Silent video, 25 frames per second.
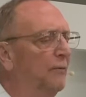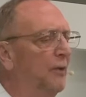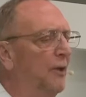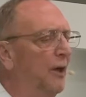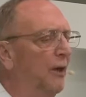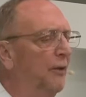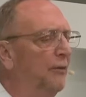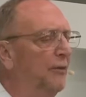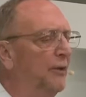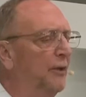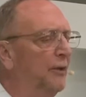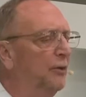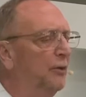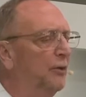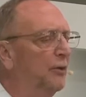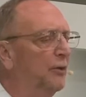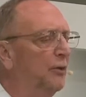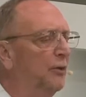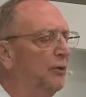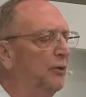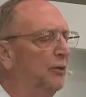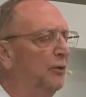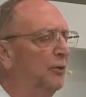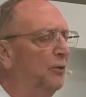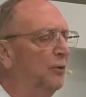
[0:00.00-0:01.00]
nothing to
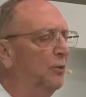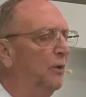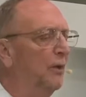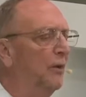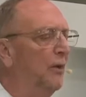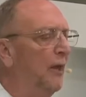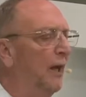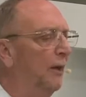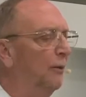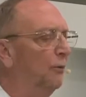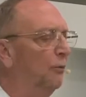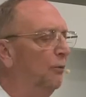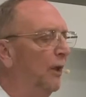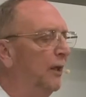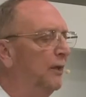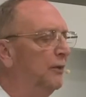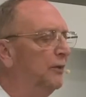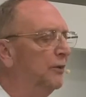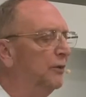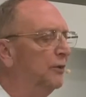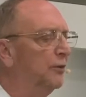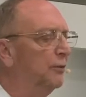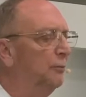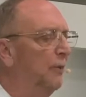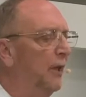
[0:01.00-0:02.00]
do with that
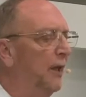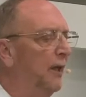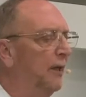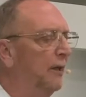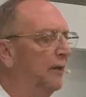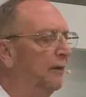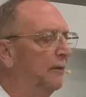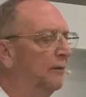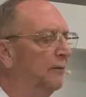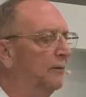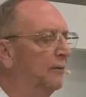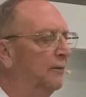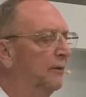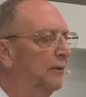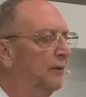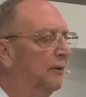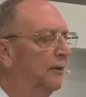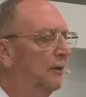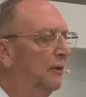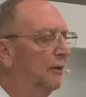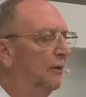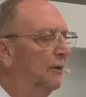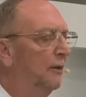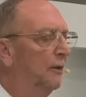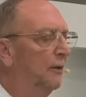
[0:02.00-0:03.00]
righteous man.
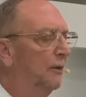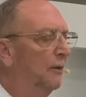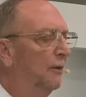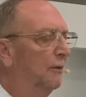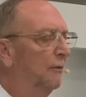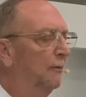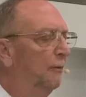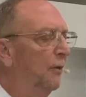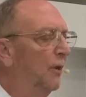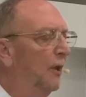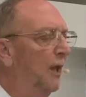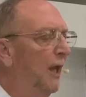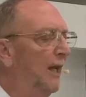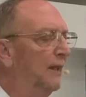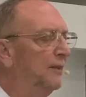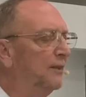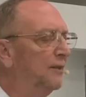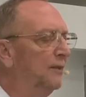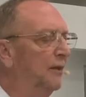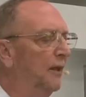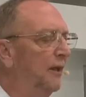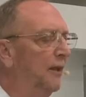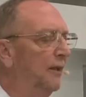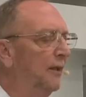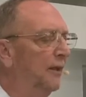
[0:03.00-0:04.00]
For
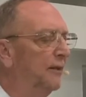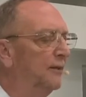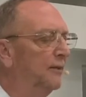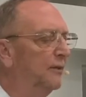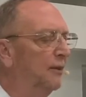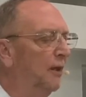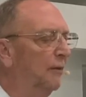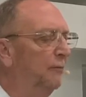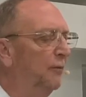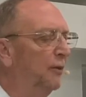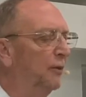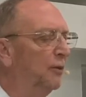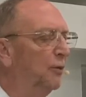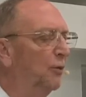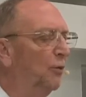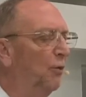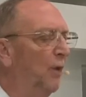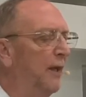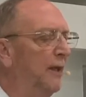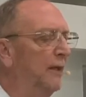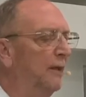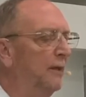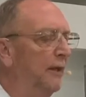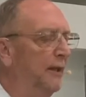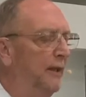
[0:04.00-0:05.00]
last night I suffered
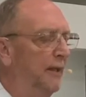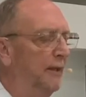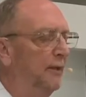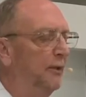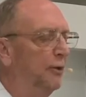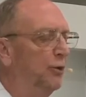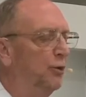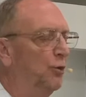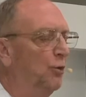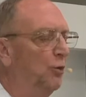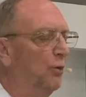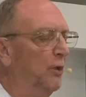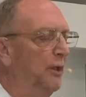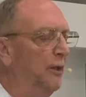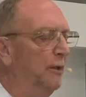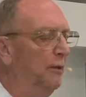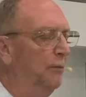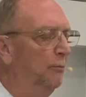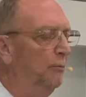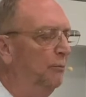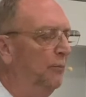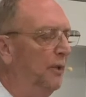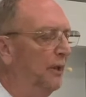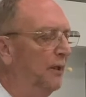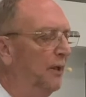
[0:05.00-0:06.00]
greatly in a
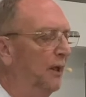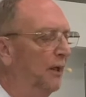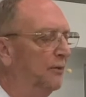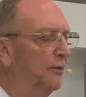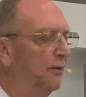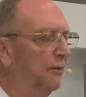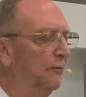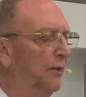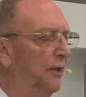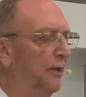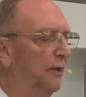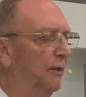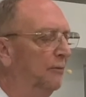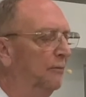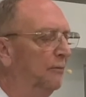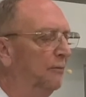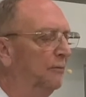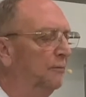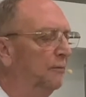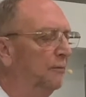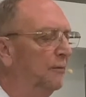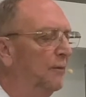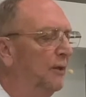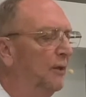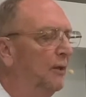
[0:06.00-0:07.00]
dream because of
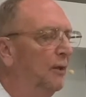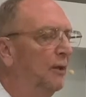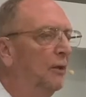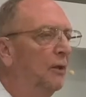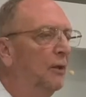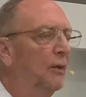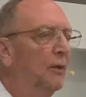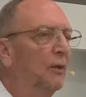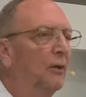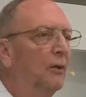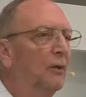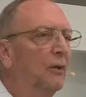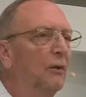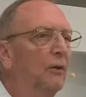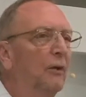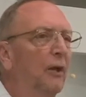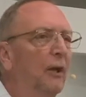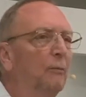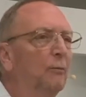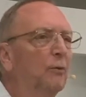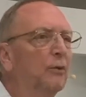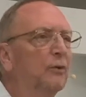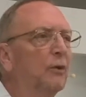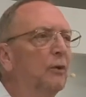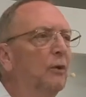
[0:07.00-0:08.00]
him. Her
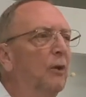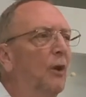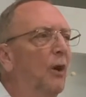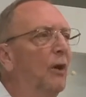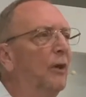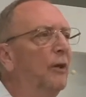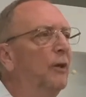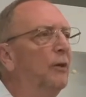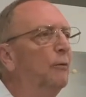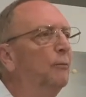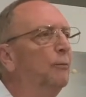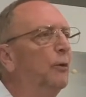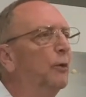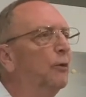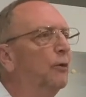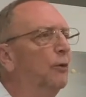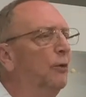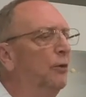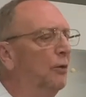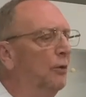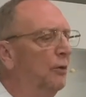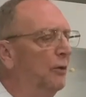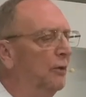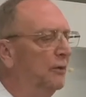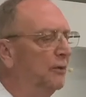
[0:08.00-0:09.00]
name was Claudia
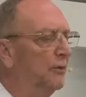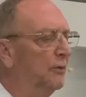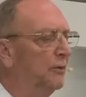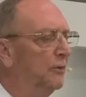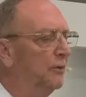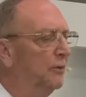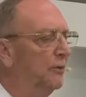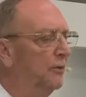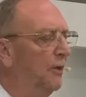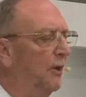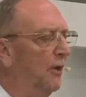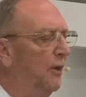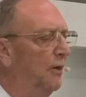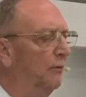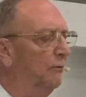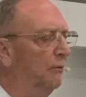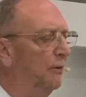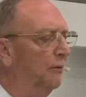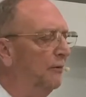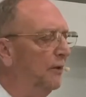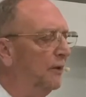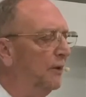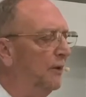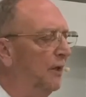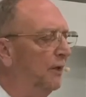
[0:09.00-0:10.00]
Procurus, daughter
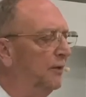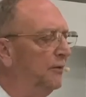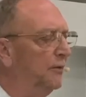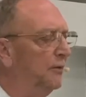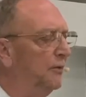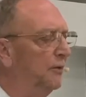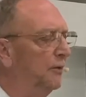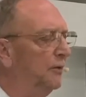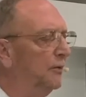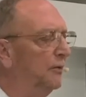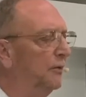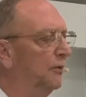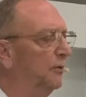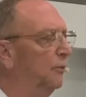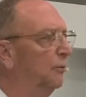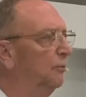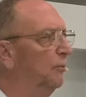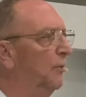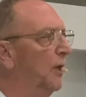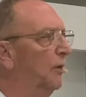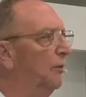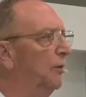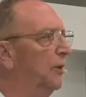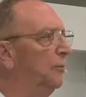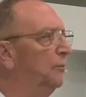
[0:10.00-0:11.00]
of Augustus, who
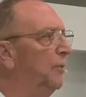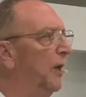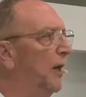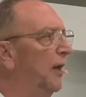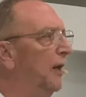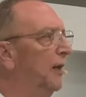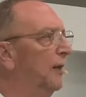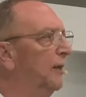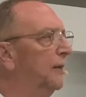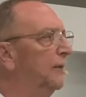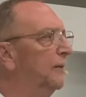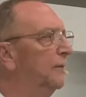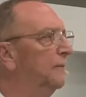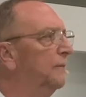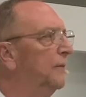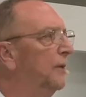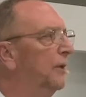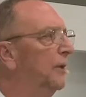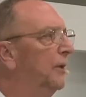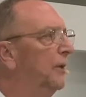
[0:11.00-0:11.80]
married Pilate.